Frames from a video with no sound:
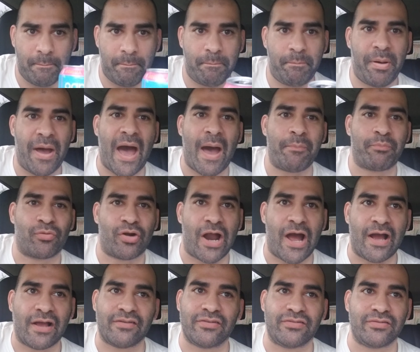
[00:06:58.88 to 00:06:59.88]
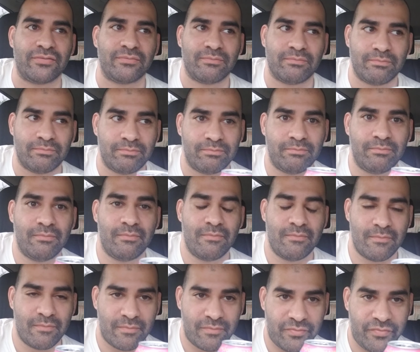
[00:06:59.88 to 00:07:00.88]
Pop Rocks.
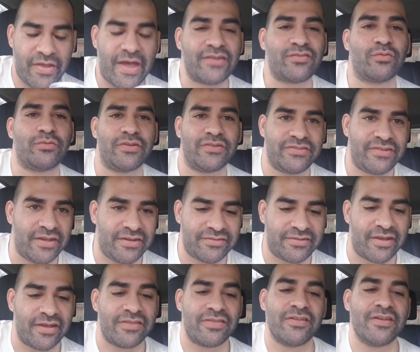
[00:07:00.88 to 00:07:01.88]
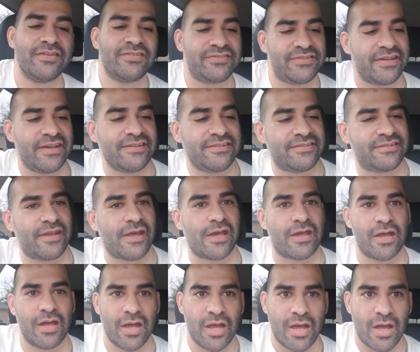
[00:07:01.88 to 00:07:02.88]
That's what this tastes like. This tastes
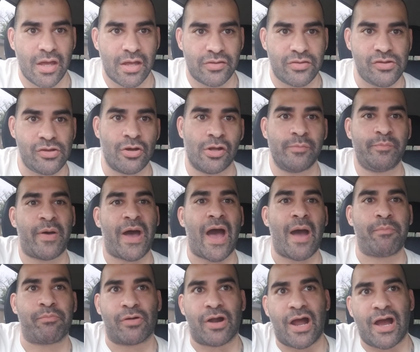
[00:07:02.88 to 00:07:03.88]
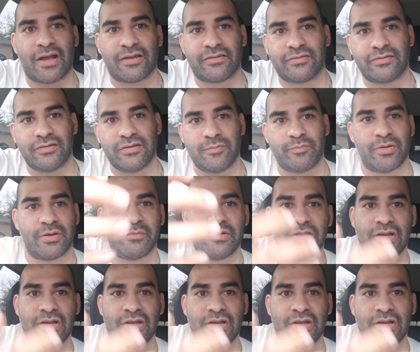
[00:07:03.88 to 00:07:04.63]
like the old Pop Rocks. You put them in